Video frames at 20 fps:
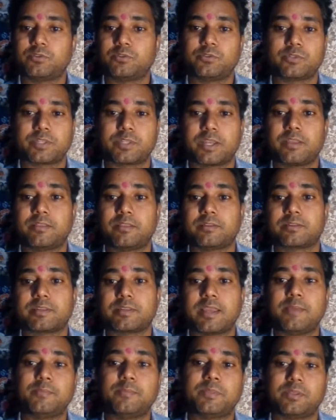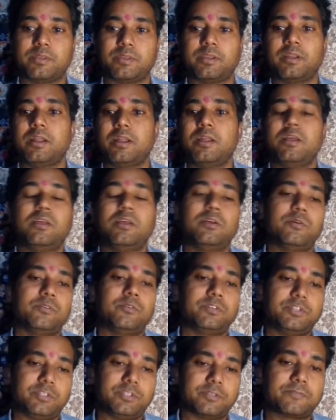to say the same thing
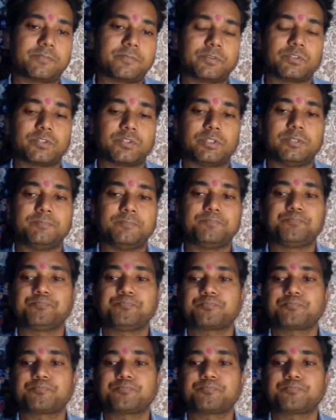differently.